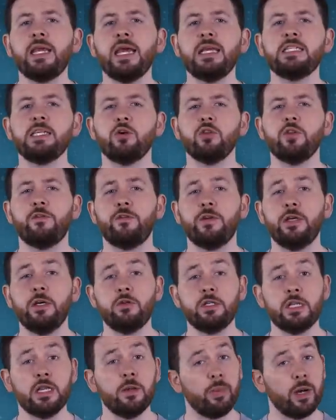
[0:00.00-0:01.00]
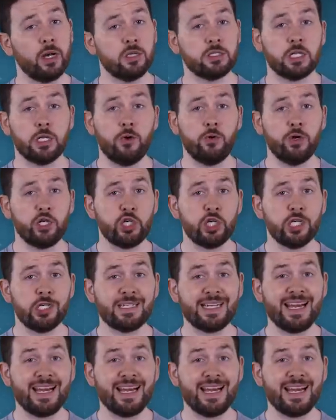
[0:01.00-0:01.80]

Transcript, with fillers: getting on the field in the Barcelona shirt